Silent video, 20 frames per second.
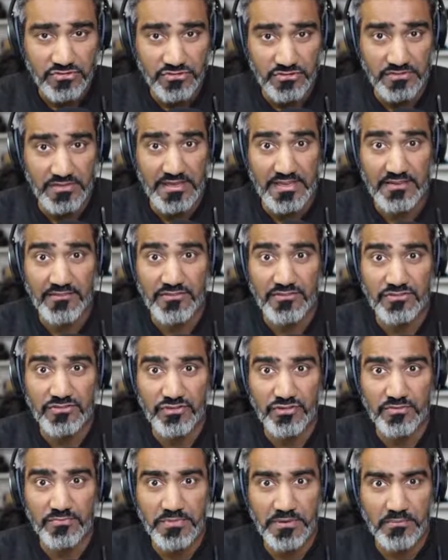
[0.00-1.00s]
even
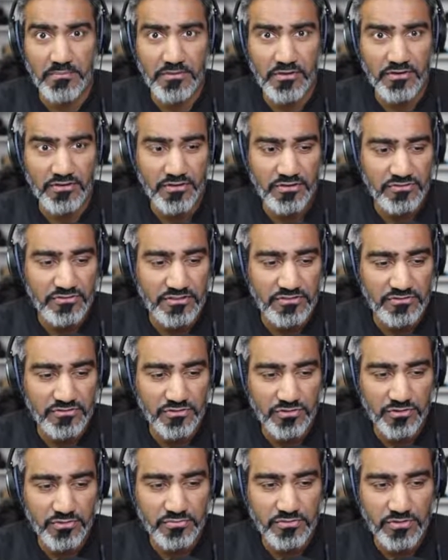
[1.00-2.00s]
Zoom. People are using
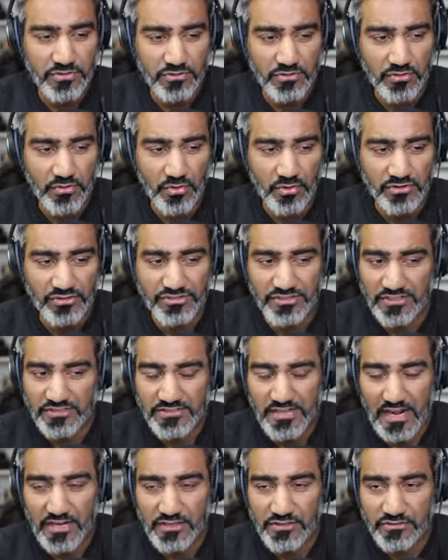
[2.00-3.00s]
Zoom to record just
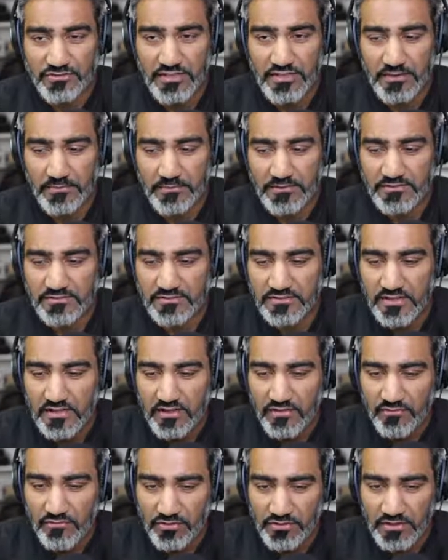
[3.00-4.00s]
audio segments
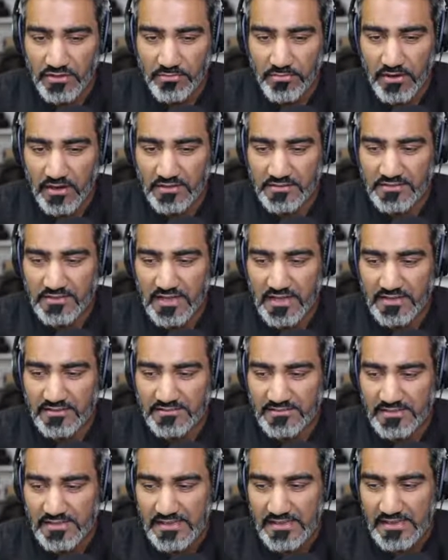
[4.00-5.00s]
for their podcast,
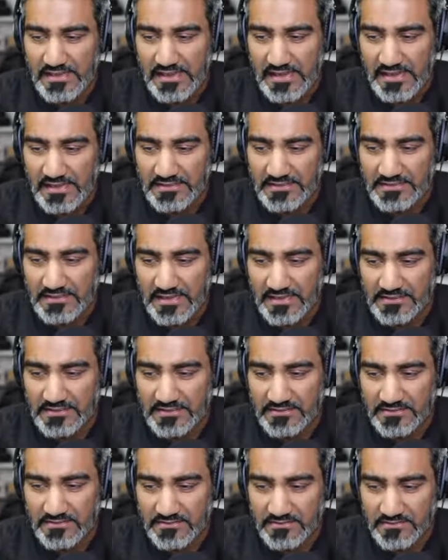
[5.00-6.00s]
and then it
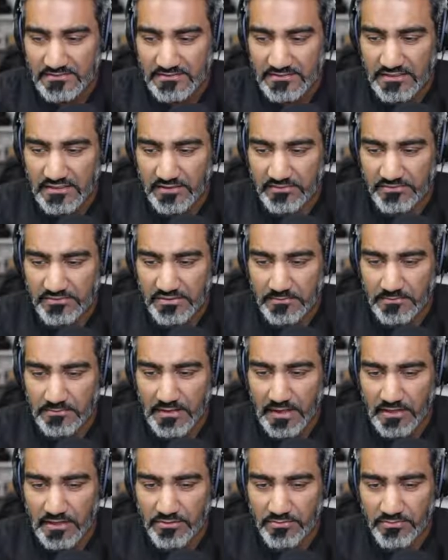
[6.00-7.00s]
gives them an
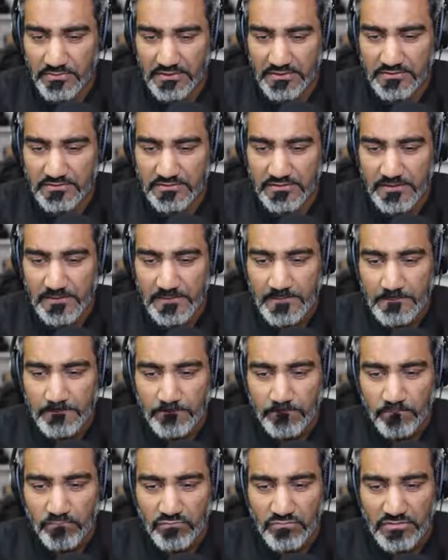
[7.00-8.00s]
audio piece.
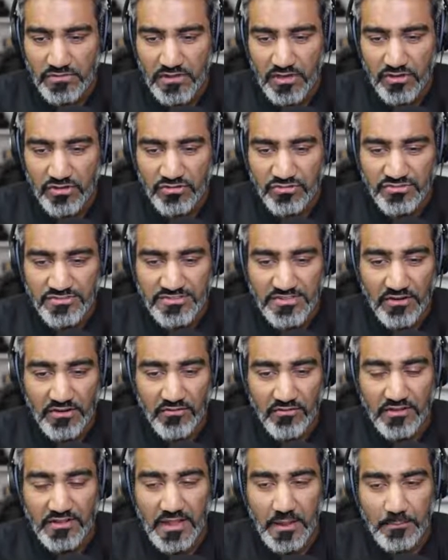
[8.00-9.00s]
There's
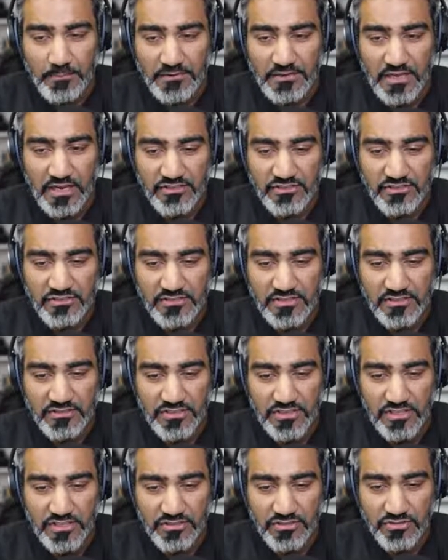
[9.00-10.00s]
several applications that you
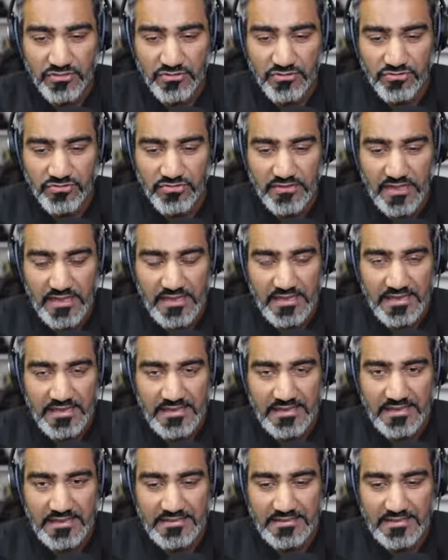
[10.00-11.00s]
can use,
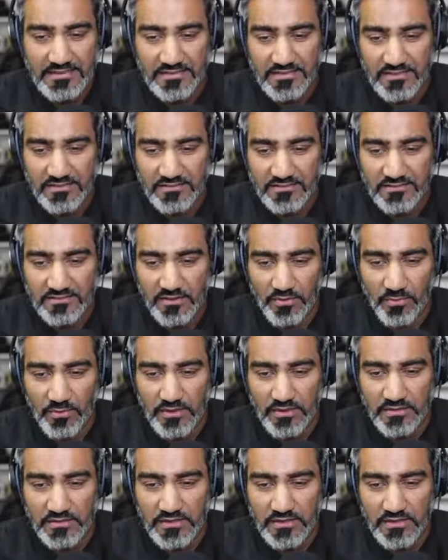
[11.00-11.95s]
and this is the one